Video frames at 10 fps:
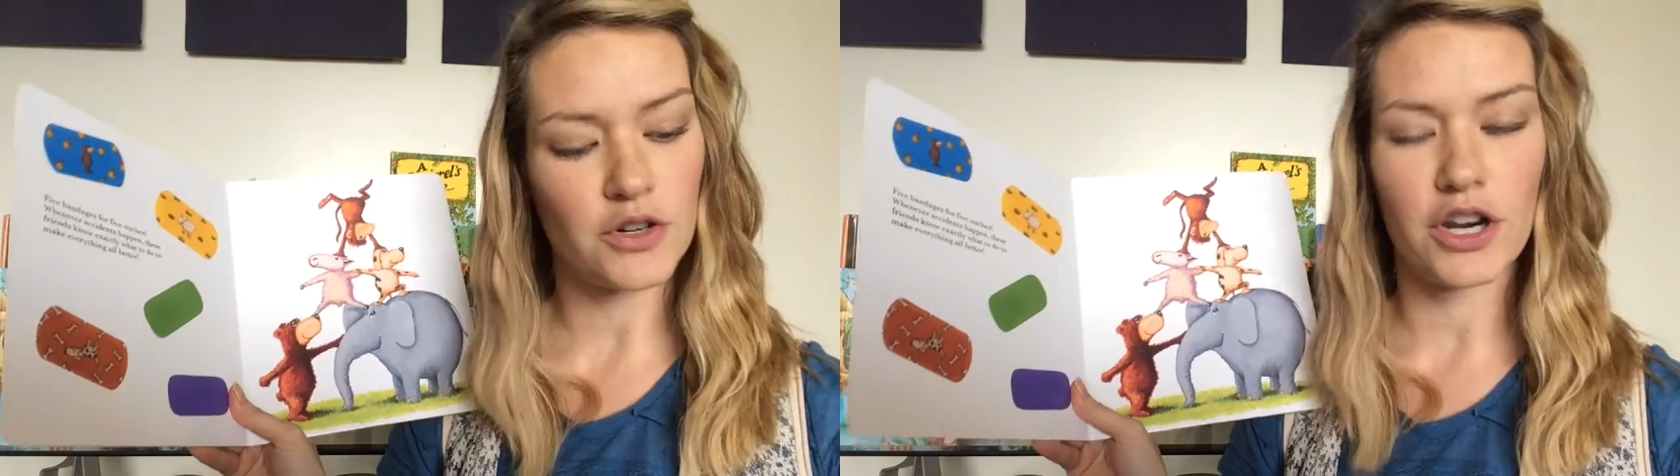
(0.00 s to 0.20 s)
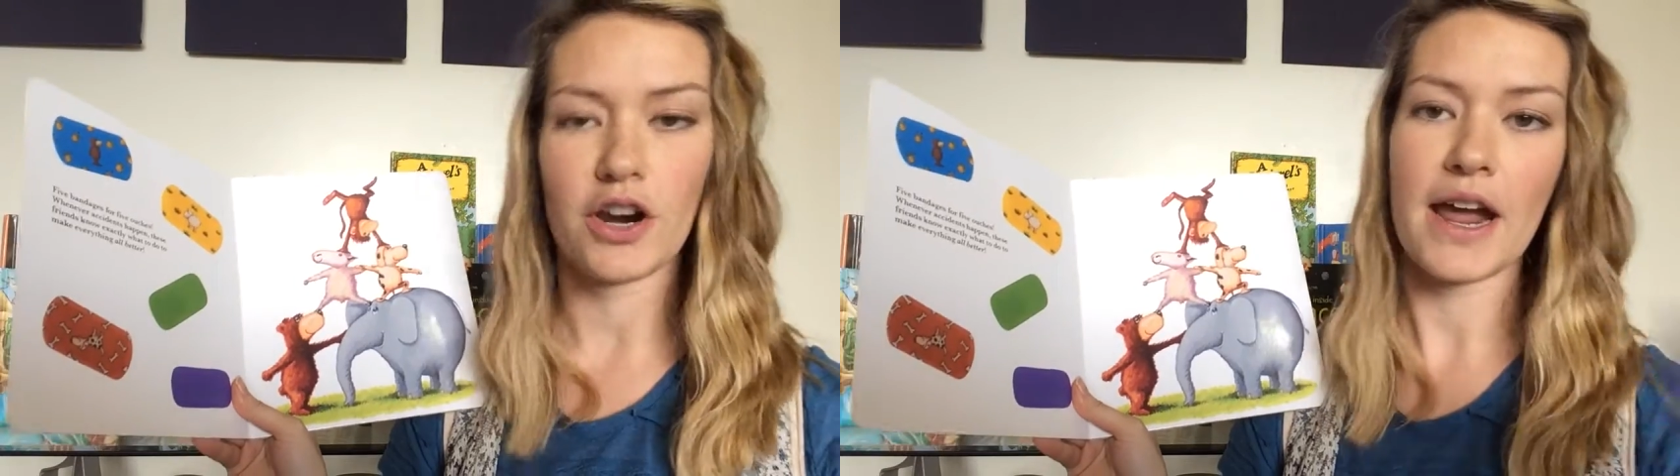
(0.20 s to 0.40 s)

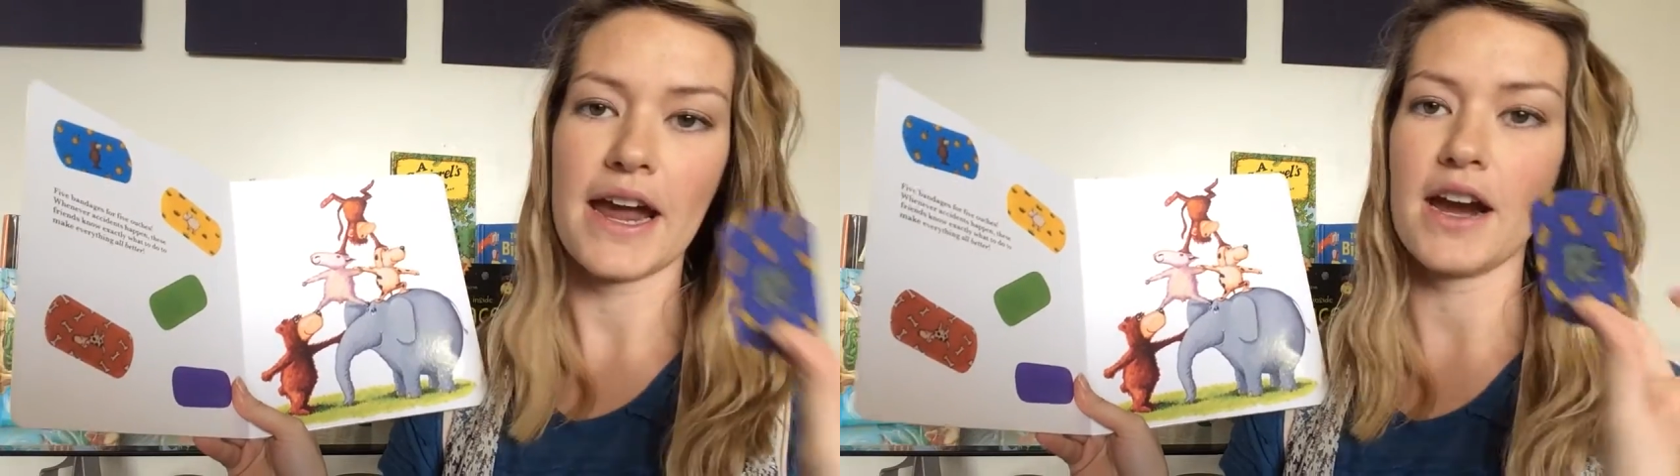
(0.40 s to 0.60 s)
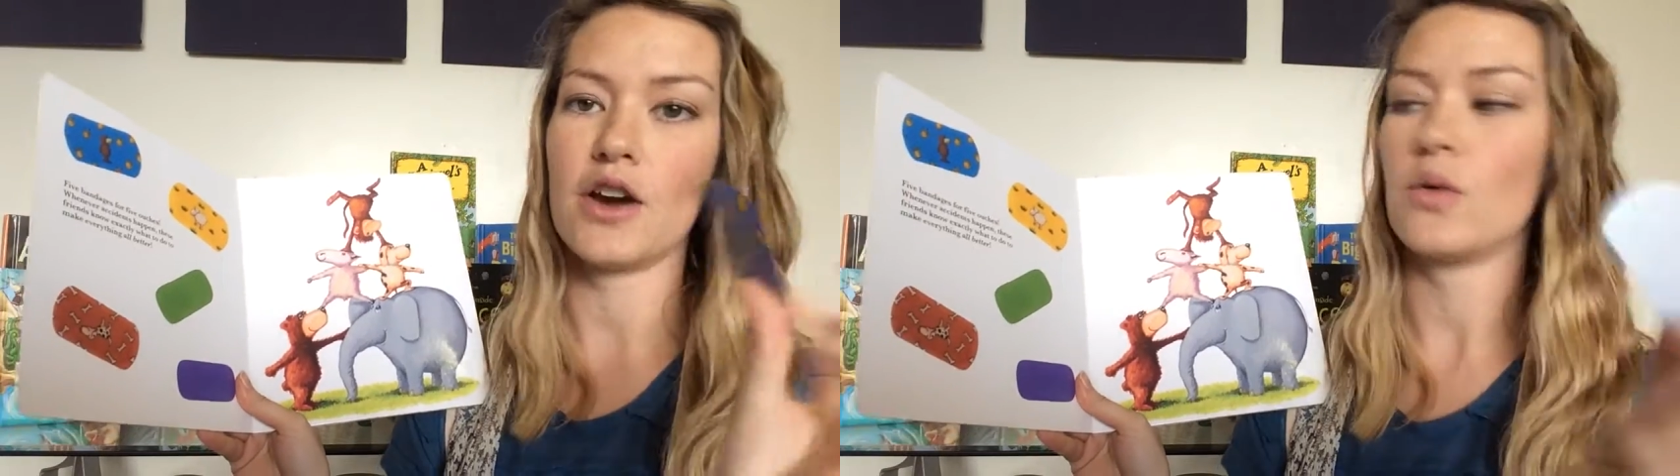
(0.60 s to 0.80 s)
or your
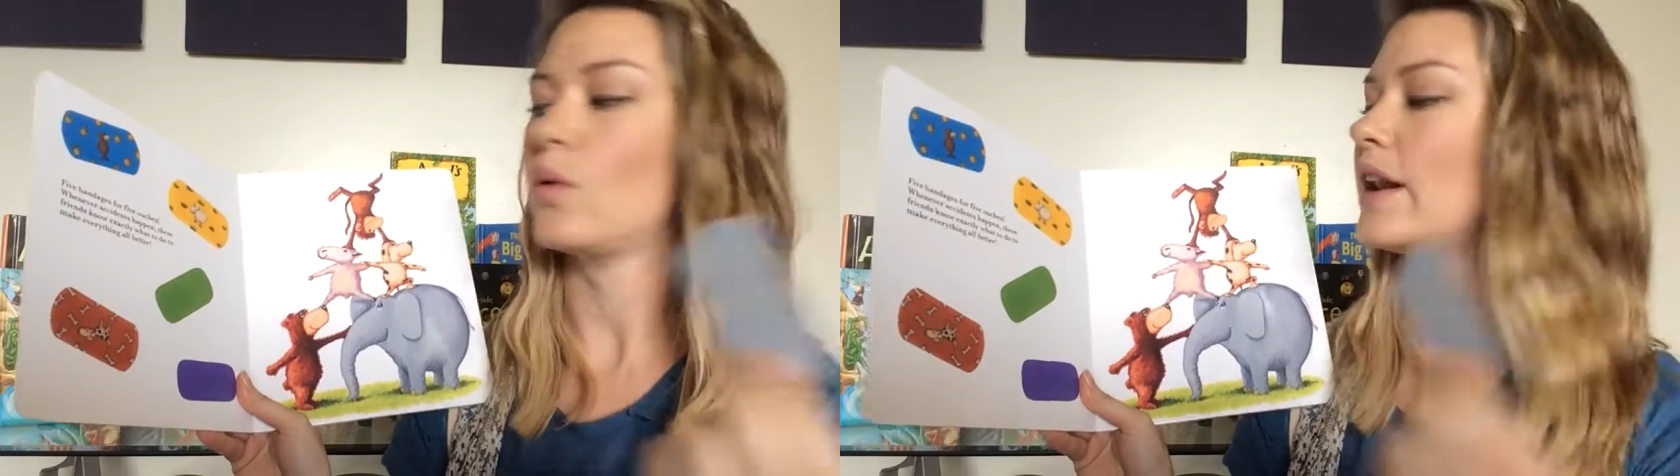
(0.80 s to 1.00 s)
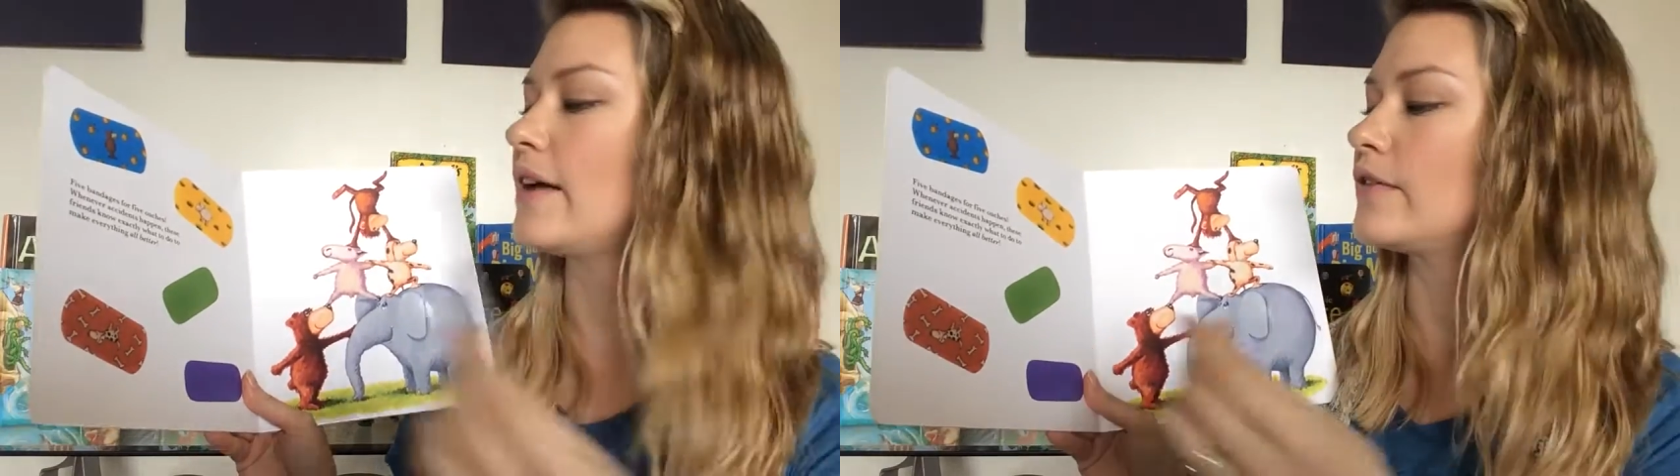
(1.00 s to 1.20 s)
hair or
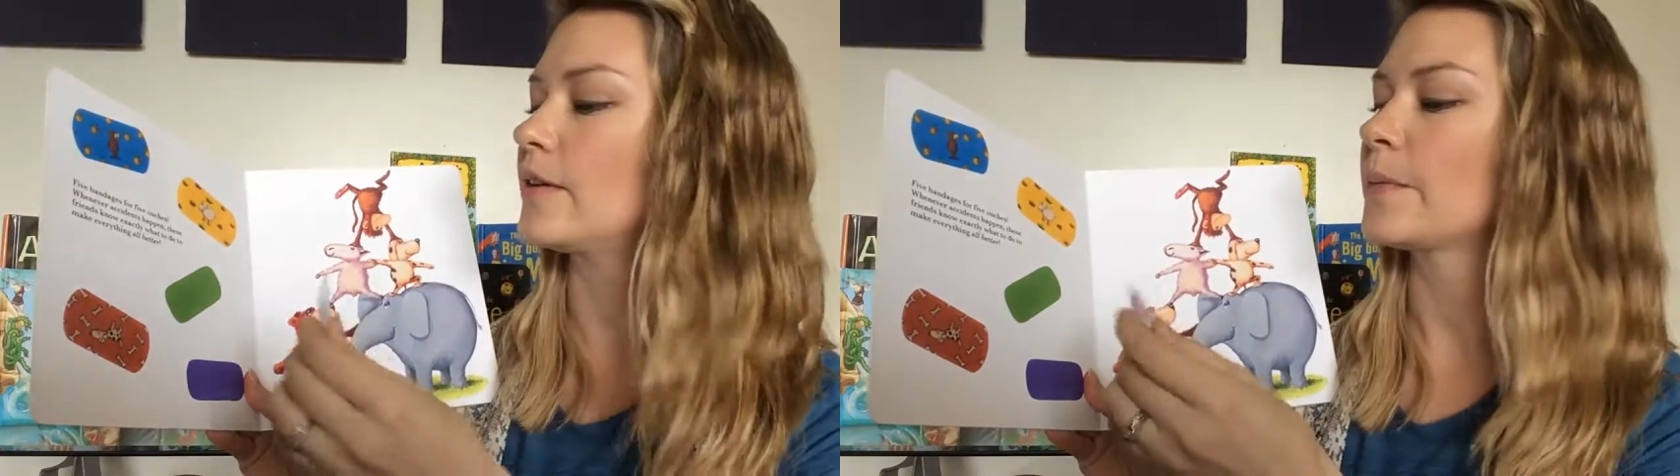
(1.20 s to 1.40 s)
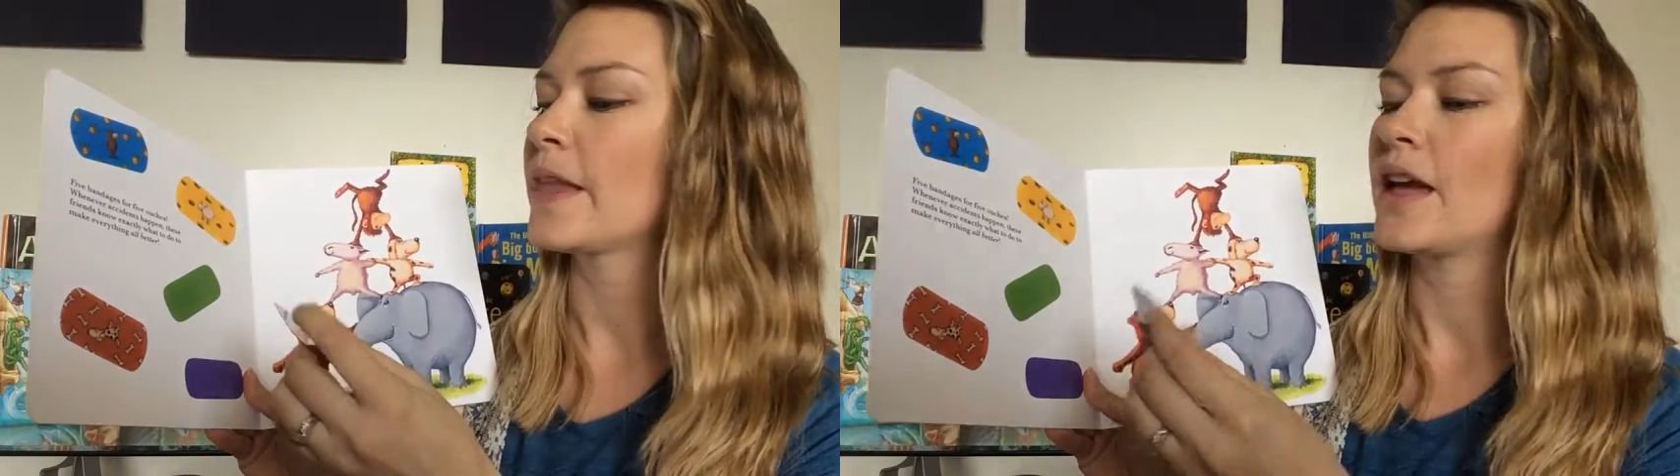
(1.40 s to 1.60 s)
whatever.